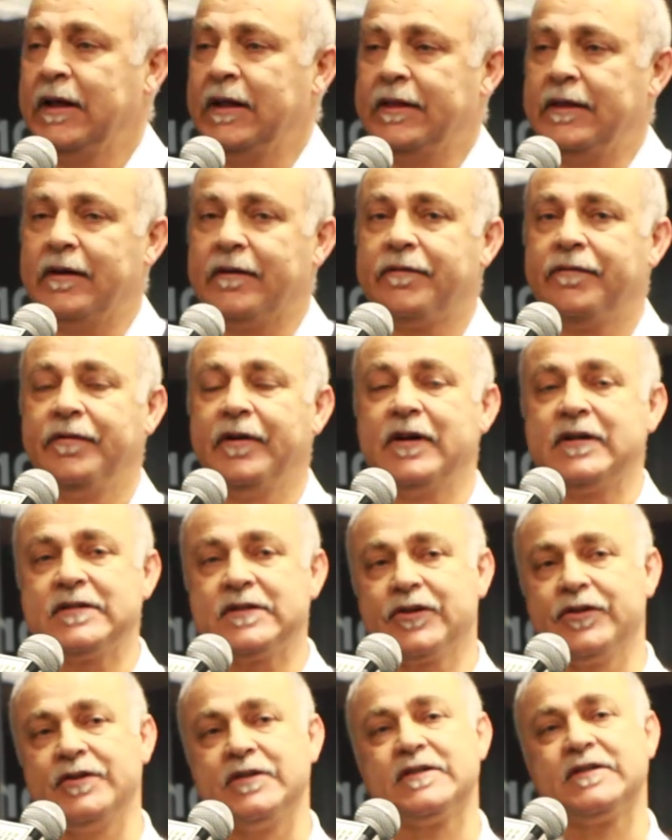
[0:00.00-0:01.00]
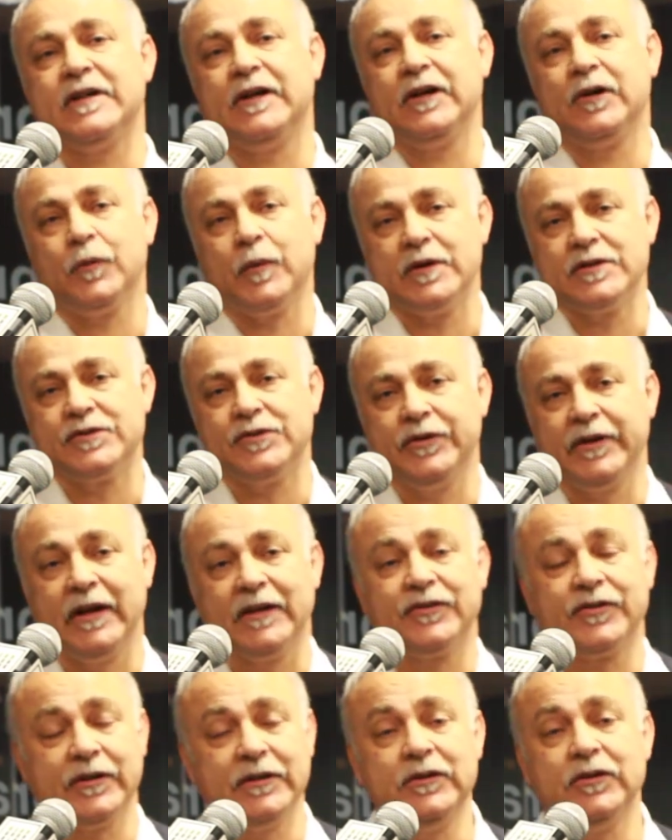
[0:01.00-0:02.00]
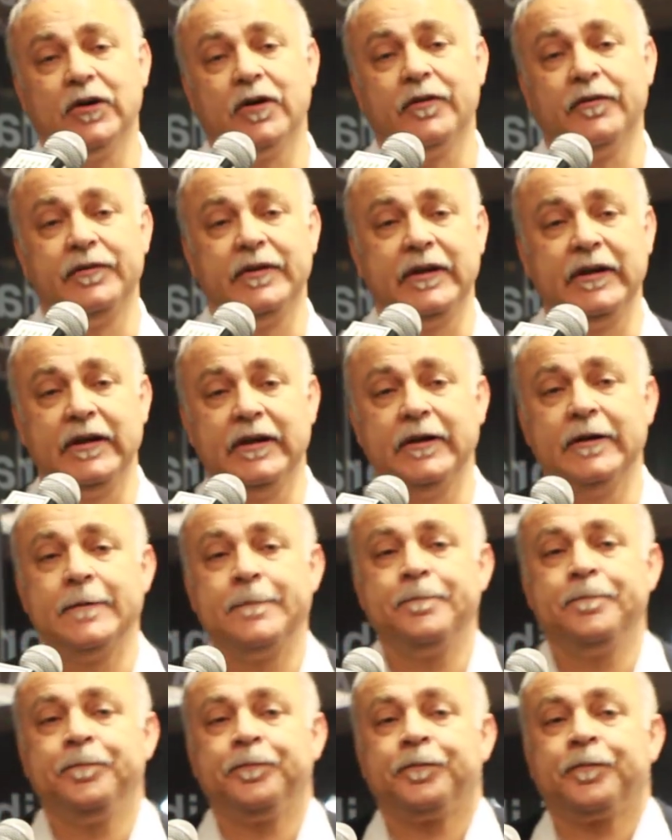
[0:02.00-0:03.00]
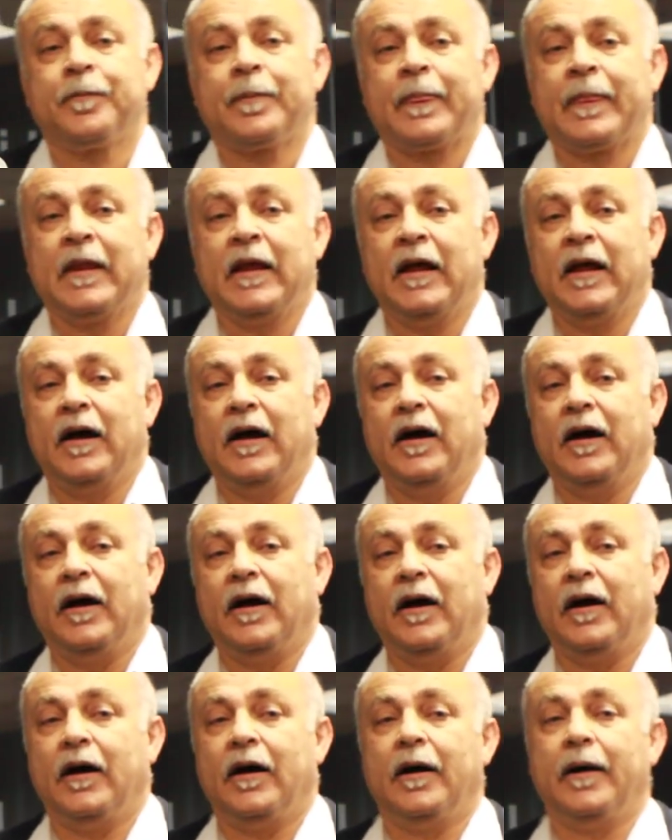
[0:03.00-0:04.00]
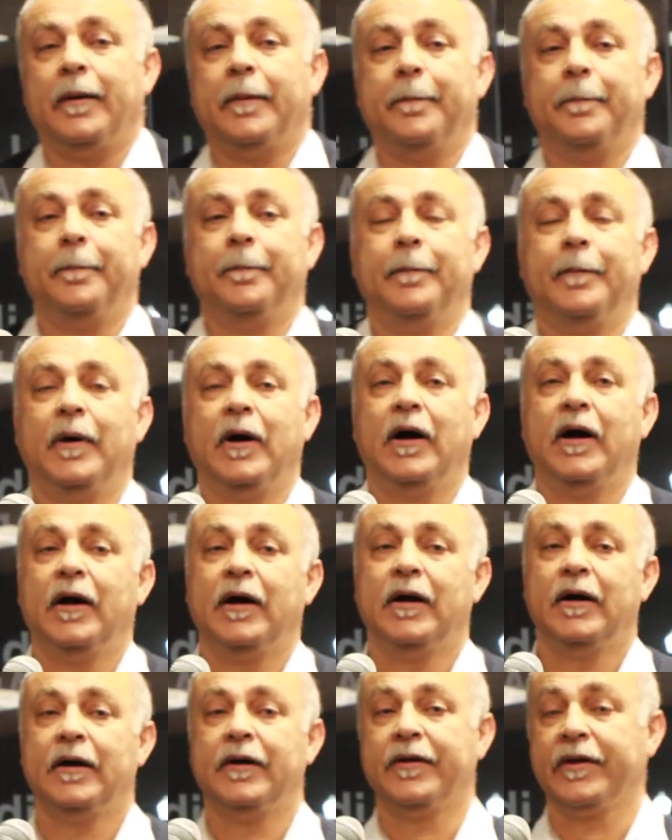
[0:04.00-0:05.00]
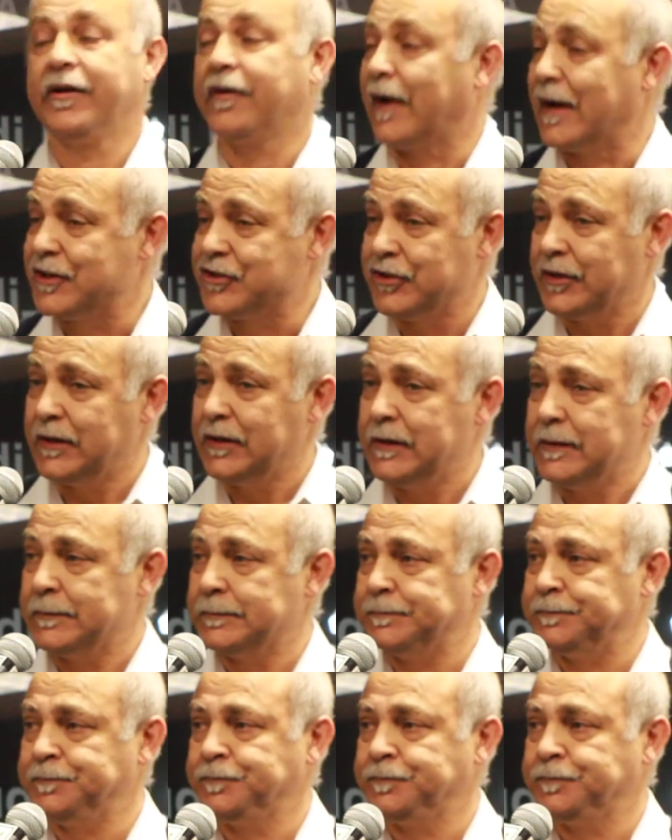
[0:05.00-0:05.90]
Their first concern was to get rid of the um, regression